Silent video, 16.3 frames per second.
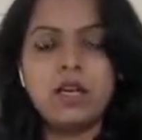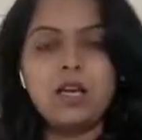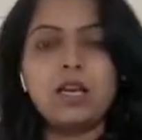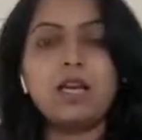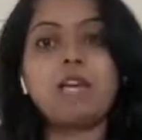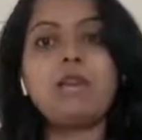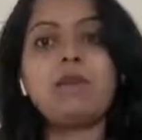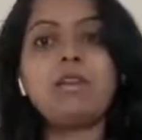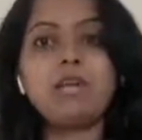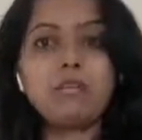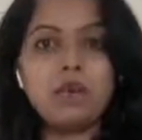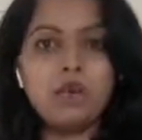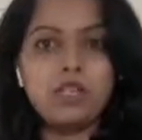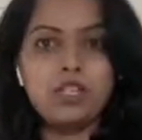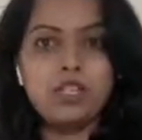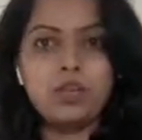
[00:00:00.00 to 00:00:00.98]
Criminal
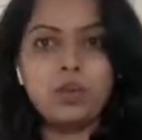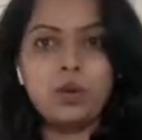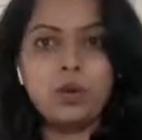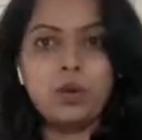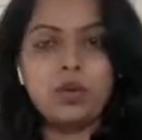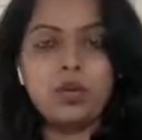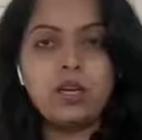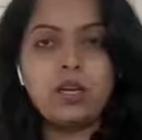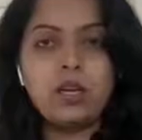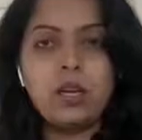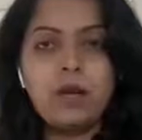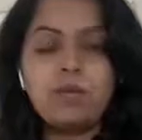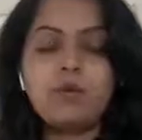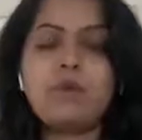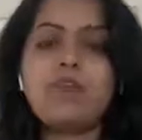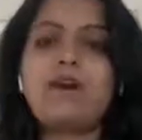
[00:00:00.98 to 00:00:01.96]
Procedure Code
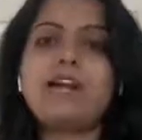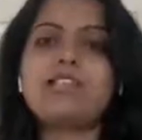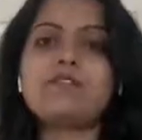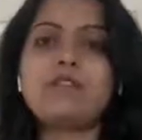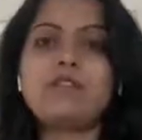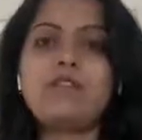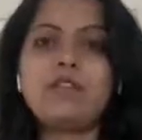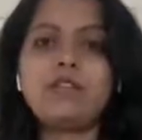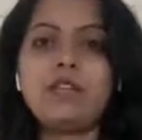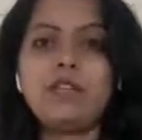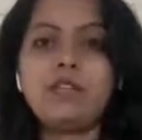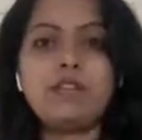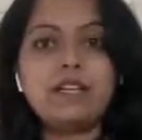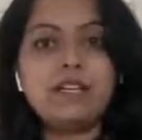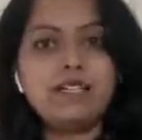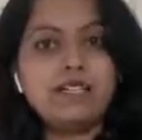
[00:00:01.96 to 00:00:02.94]
provides for
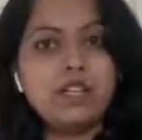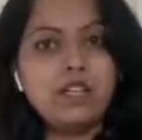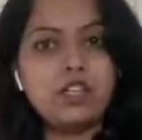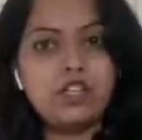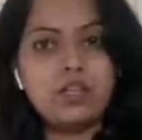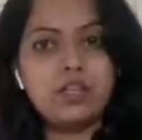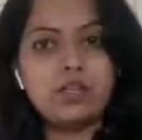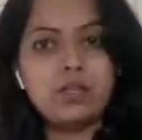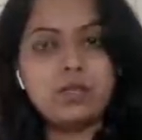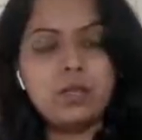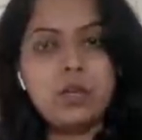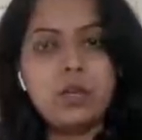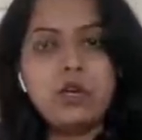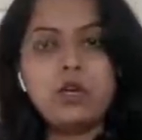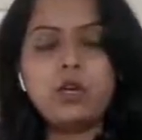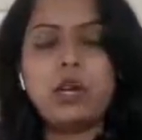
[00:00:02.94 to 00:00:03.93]
different sections.
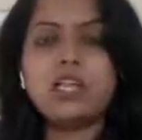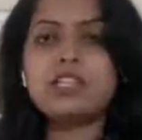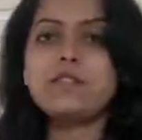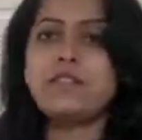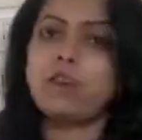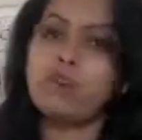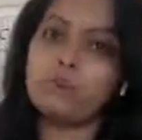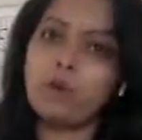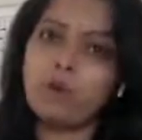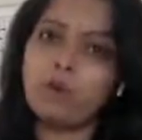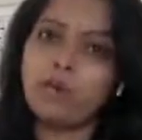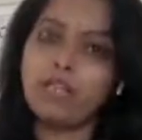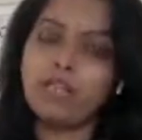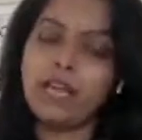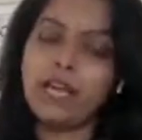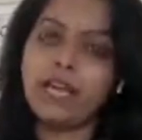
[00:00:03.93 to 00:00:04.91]
Transfer of Property
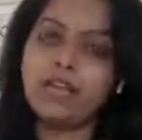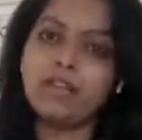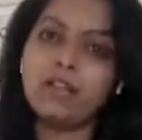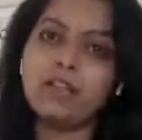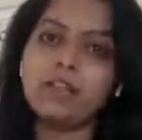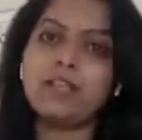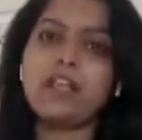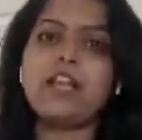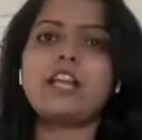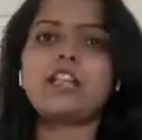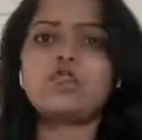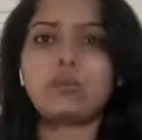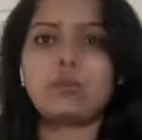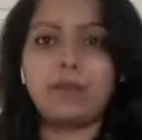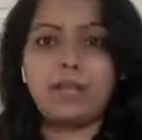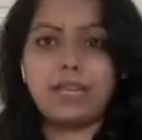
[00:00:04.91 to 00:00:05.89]
Act, there are so
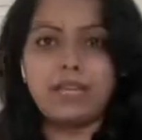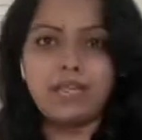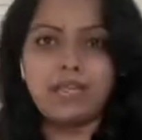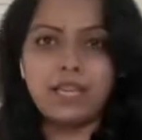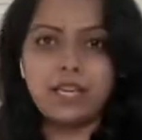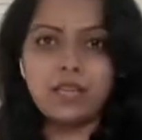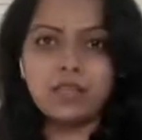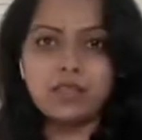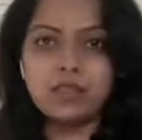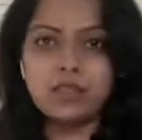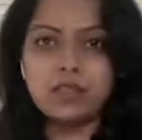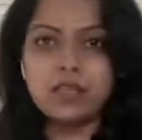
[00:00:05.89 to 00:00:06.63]
many sections.